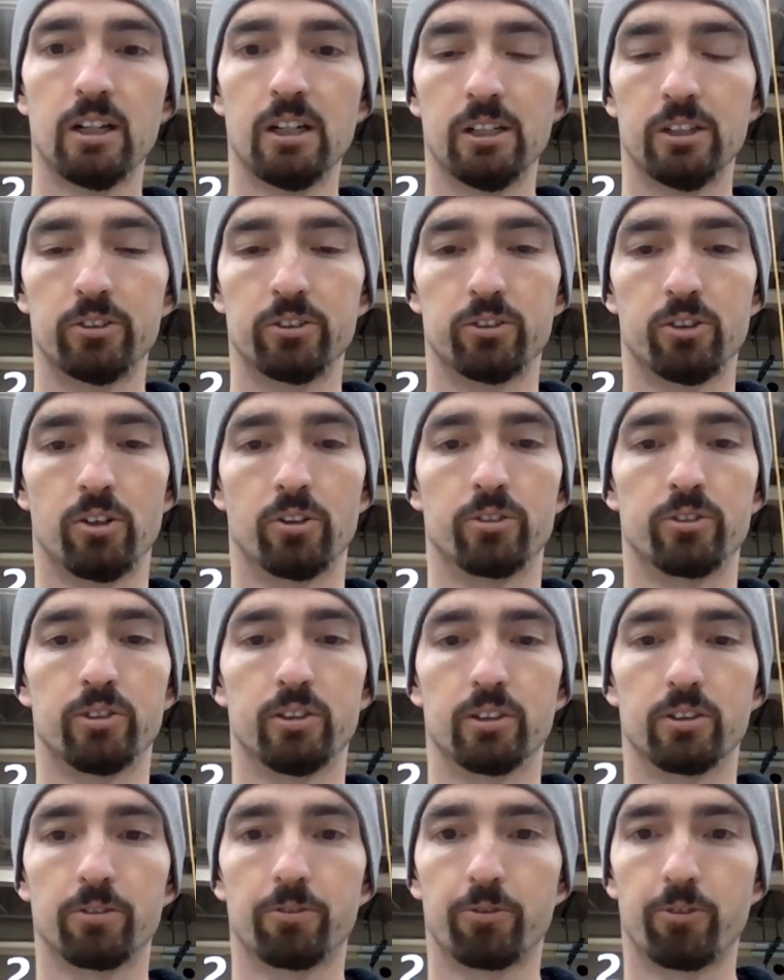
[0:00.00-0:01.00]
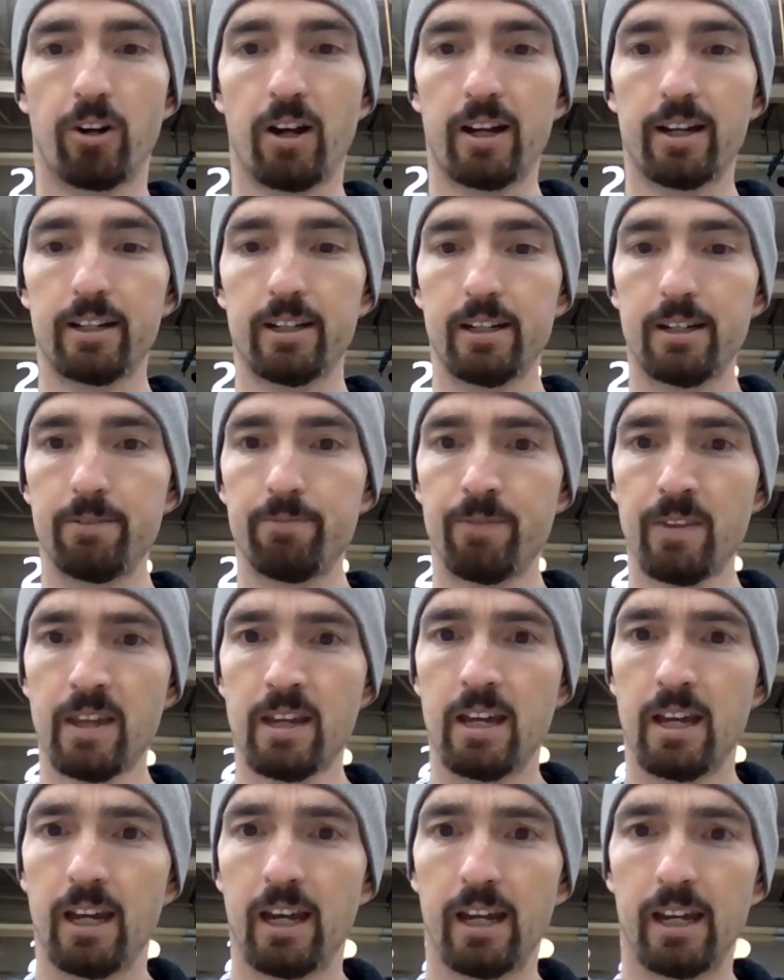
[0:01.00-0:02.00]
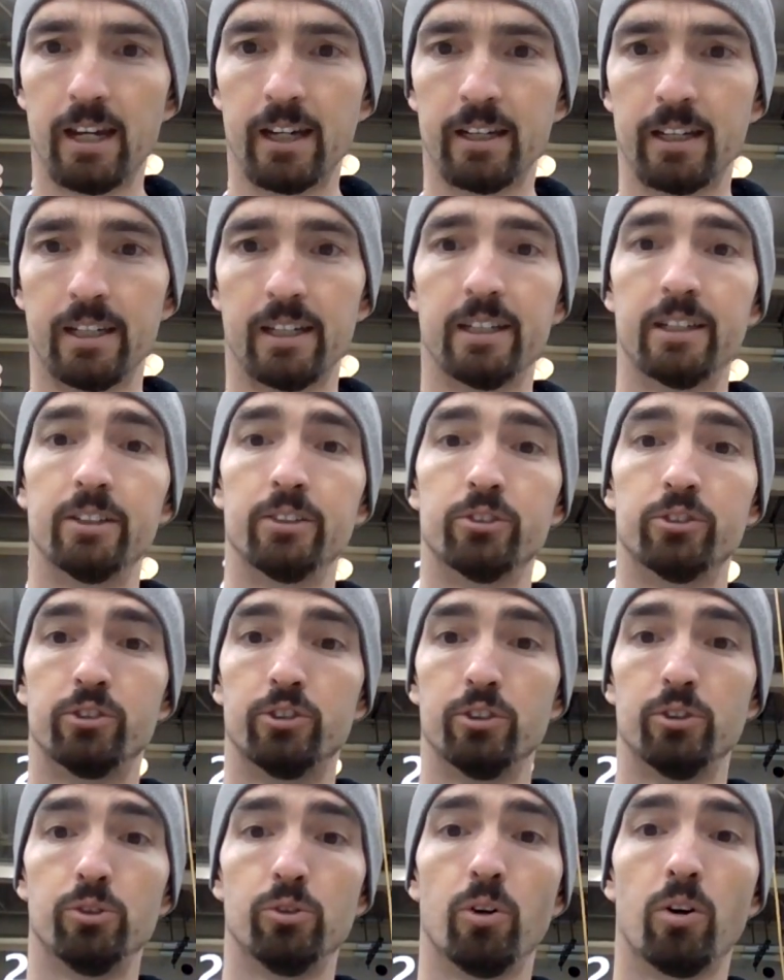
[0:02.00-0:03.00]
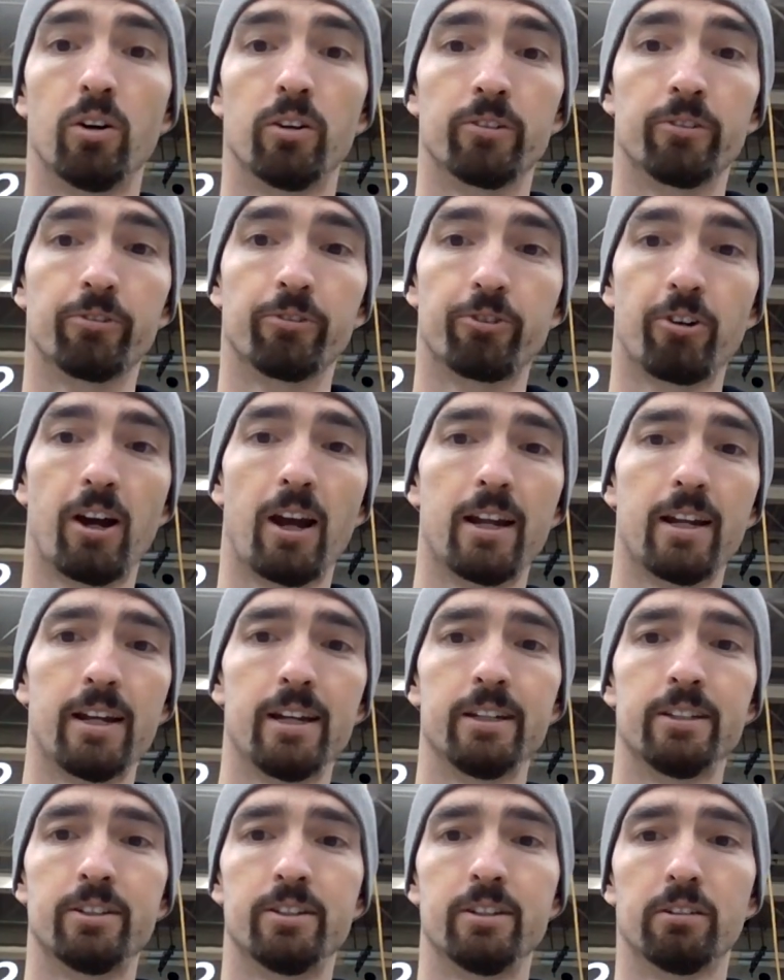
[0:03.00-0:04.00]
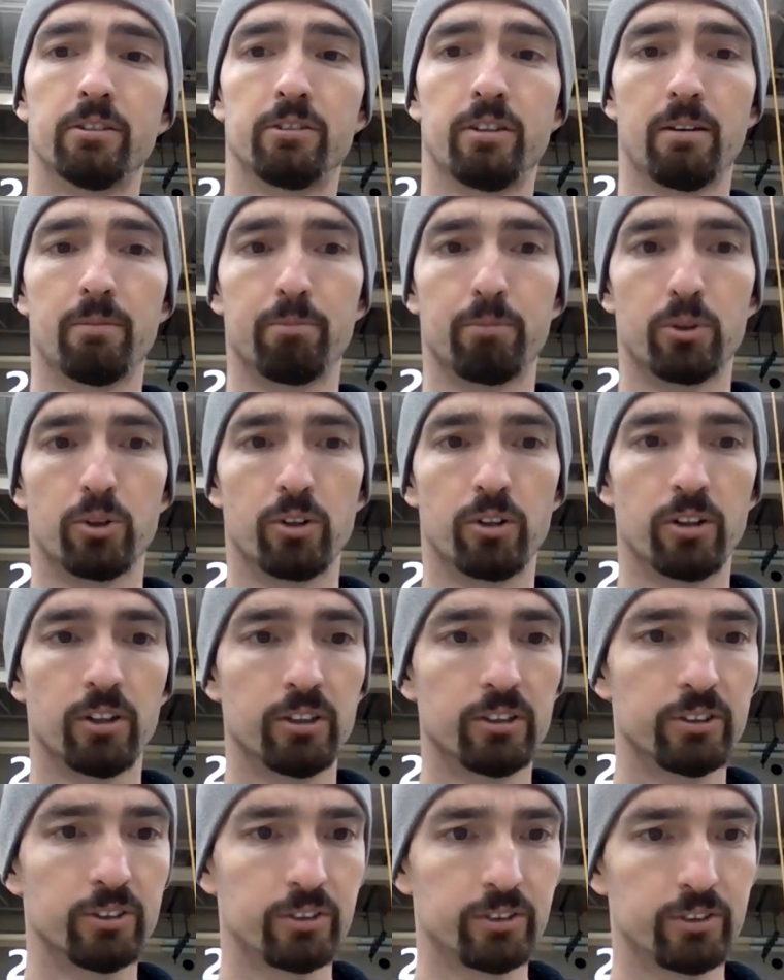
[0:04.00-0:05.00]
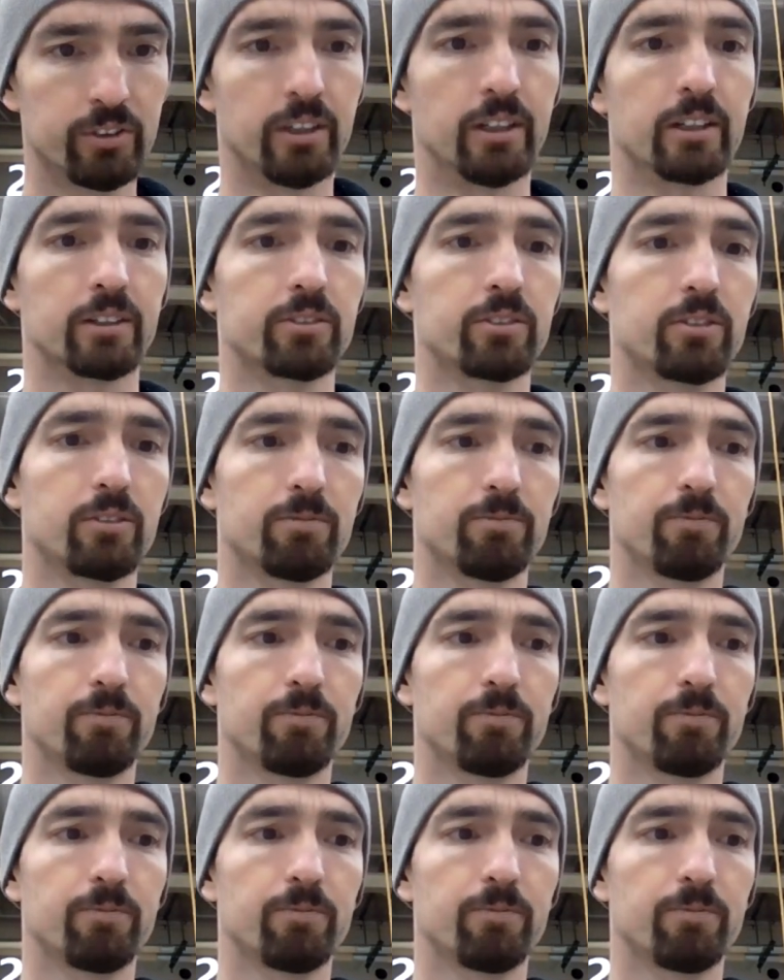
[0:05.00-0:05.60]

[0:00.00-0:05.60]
Starts this Friday and it is due on Friday, December 6th.